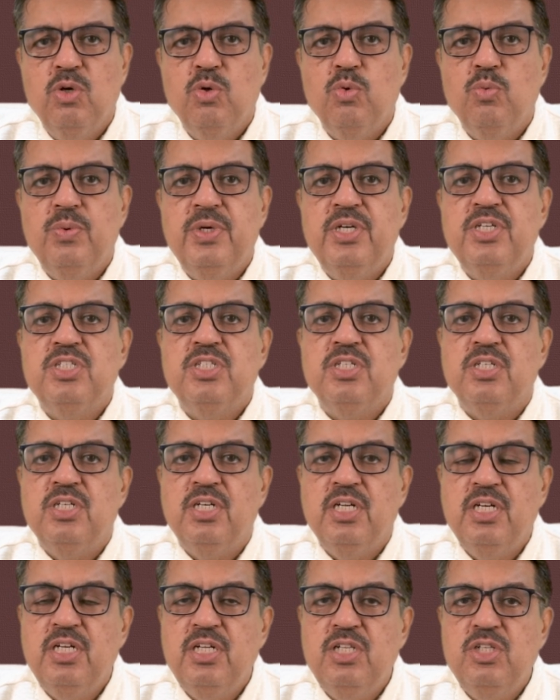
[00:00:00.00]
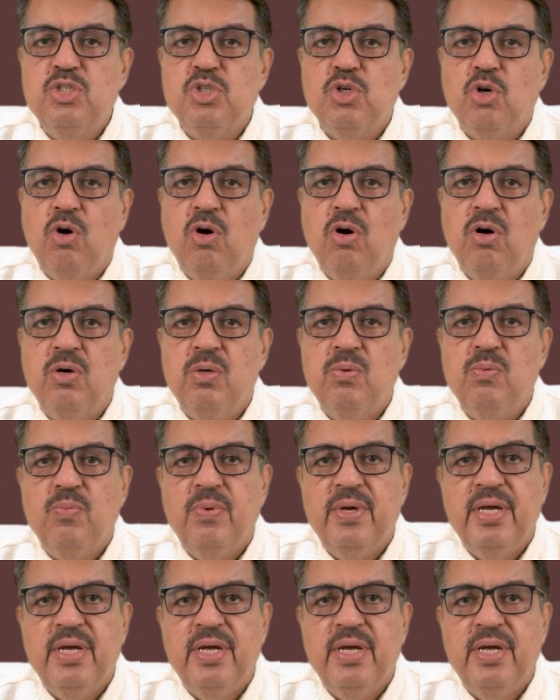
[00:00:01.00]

which deals on